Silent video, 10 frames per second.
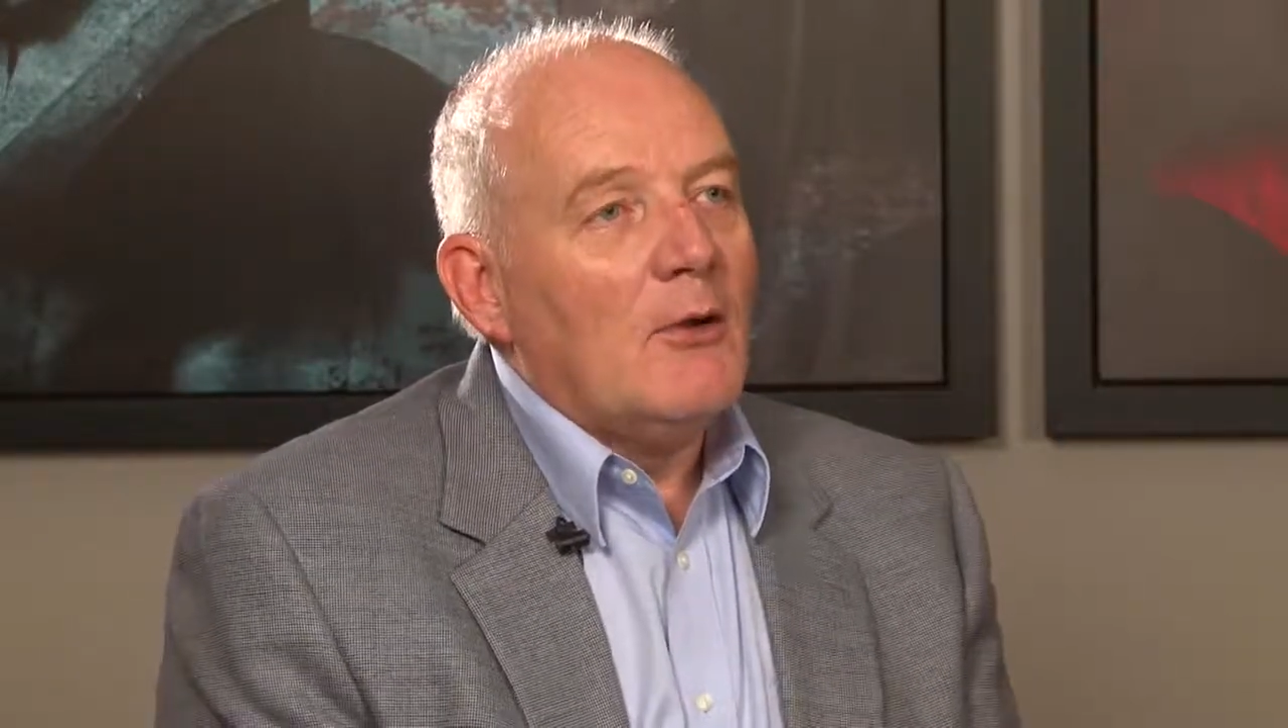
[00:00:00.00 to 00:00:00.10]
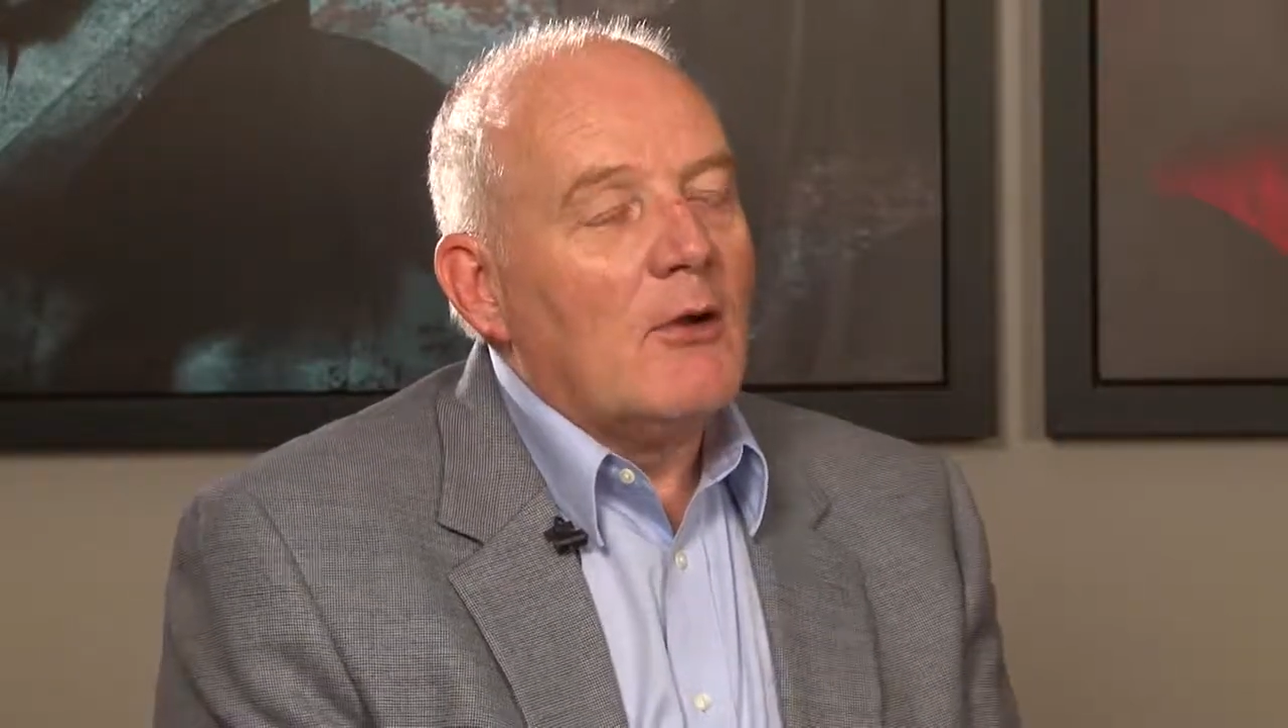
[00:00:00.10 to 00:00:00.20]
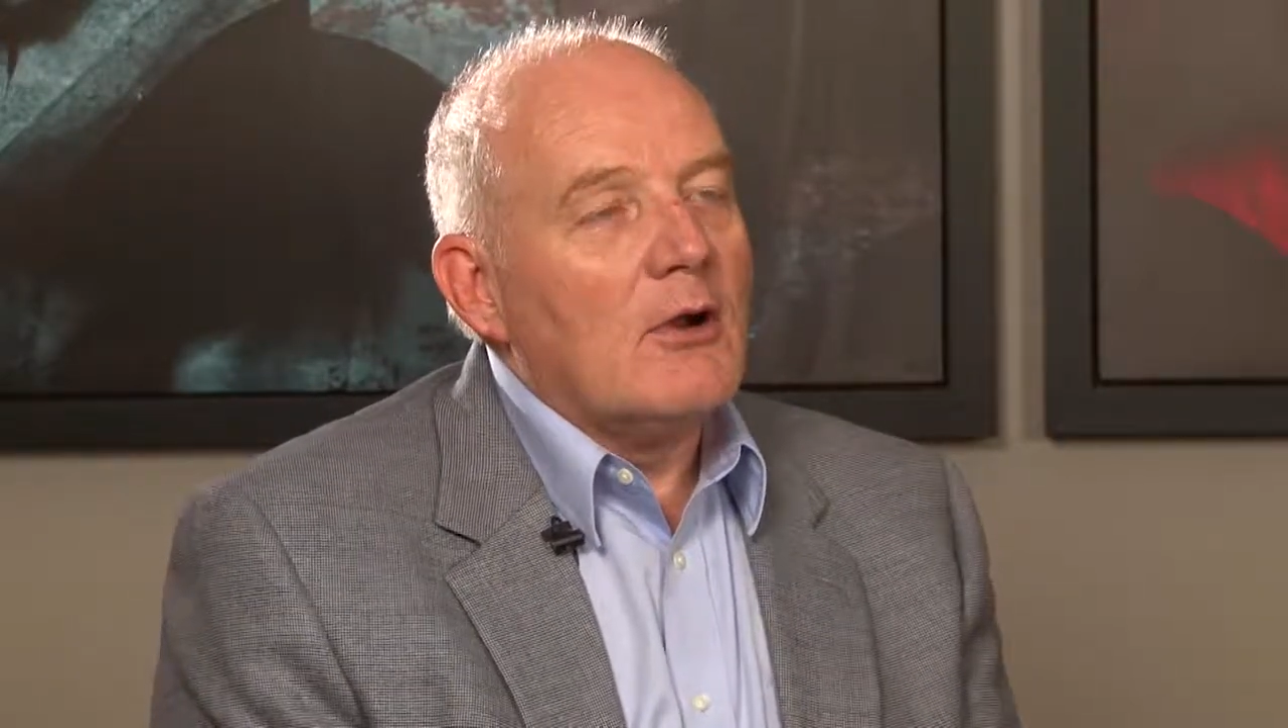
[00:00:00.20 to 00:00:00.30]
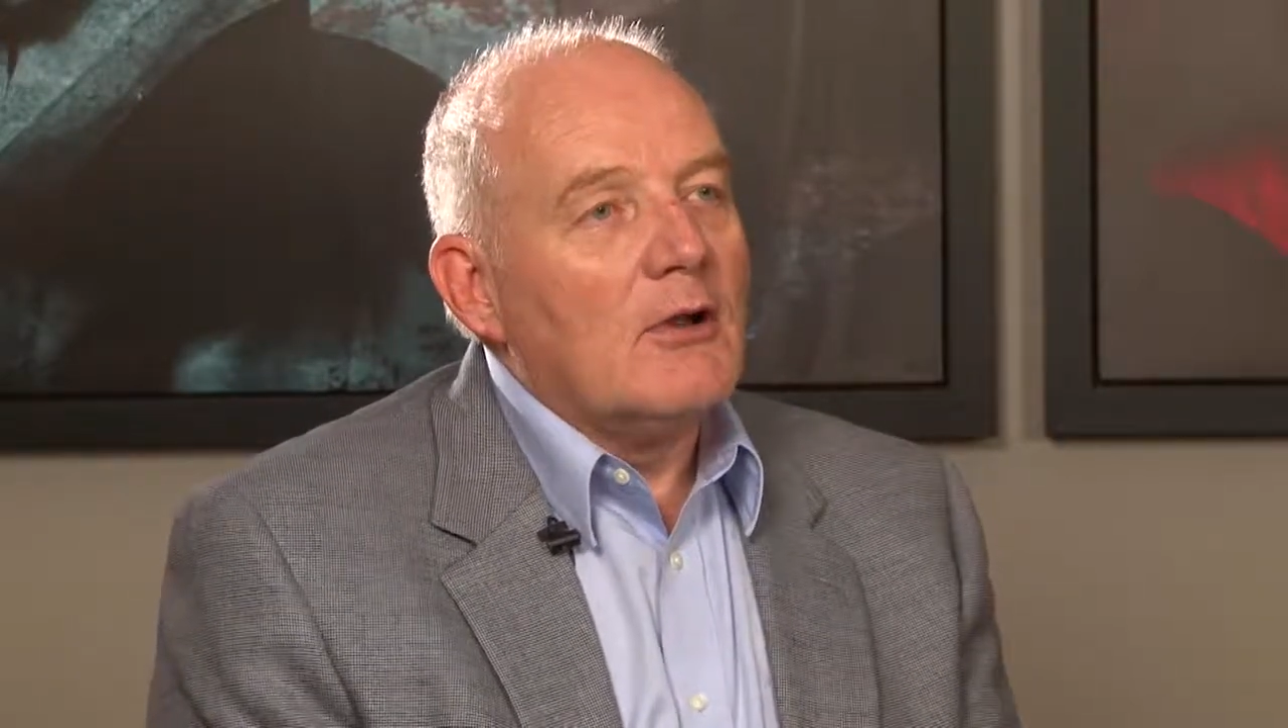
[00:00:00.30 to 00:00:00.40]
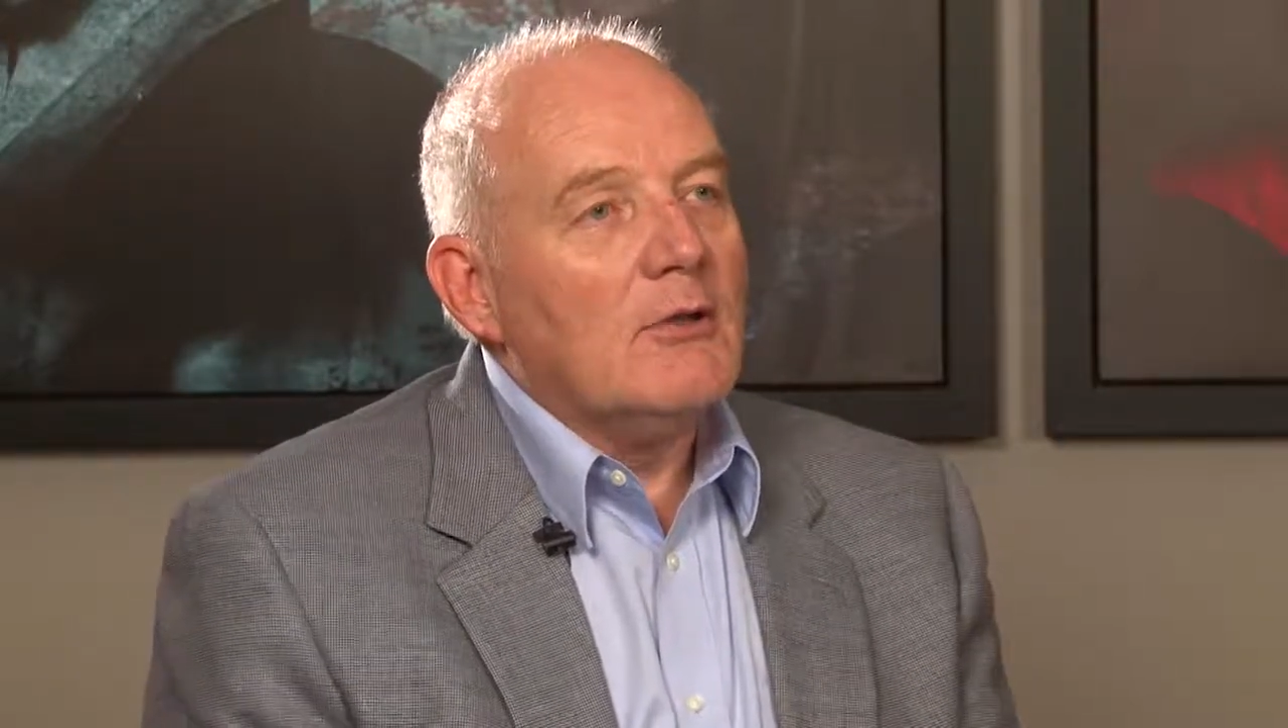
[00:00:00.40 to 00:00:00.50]
in
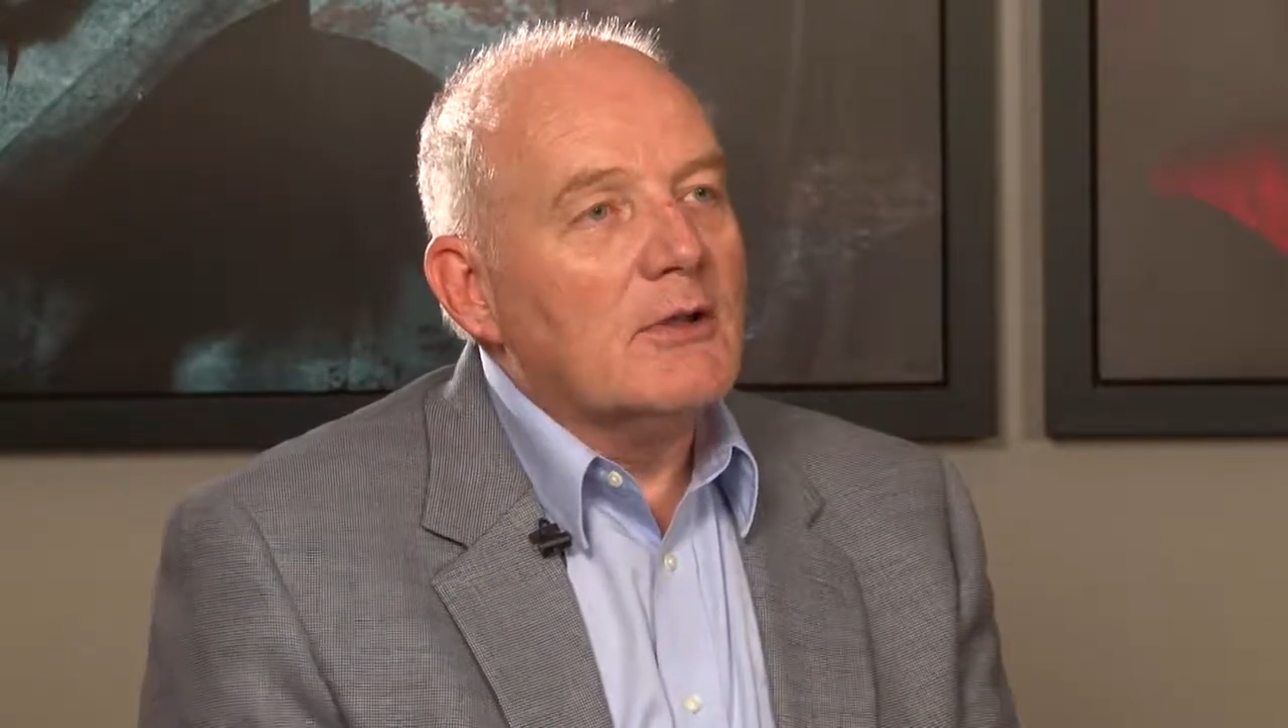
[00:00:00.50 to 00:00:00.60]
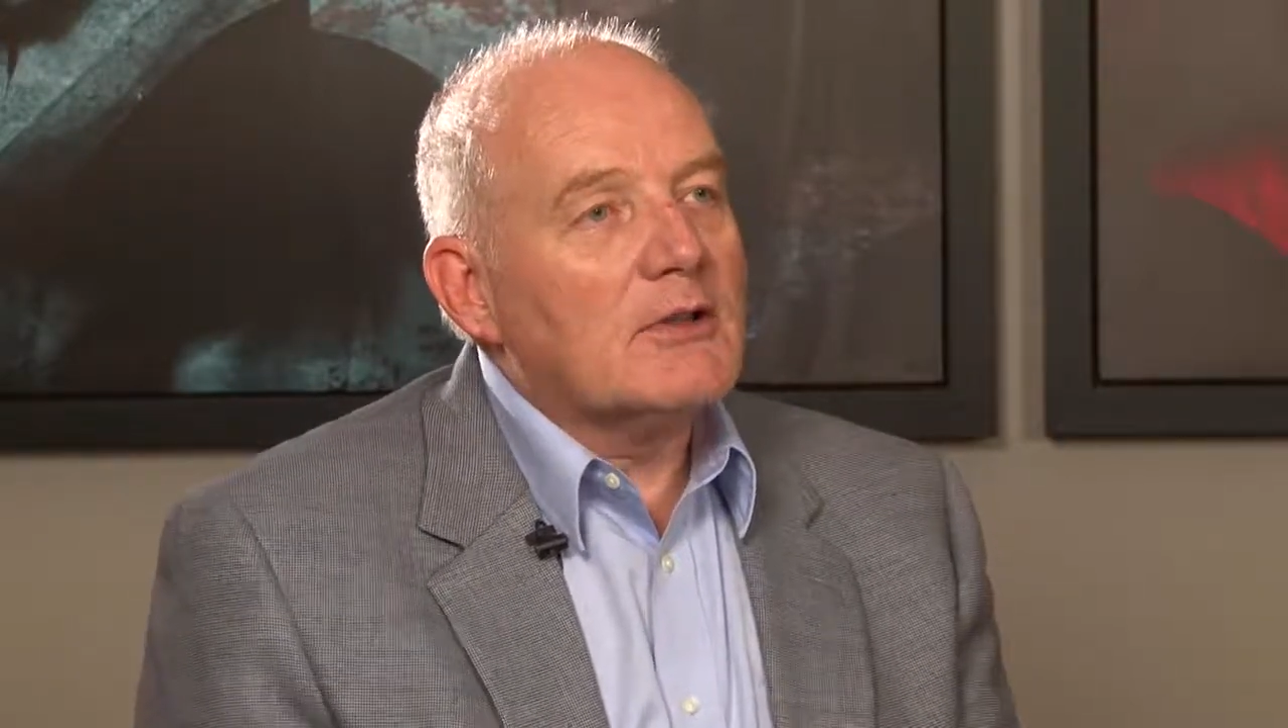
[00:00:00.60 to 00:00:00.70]
order to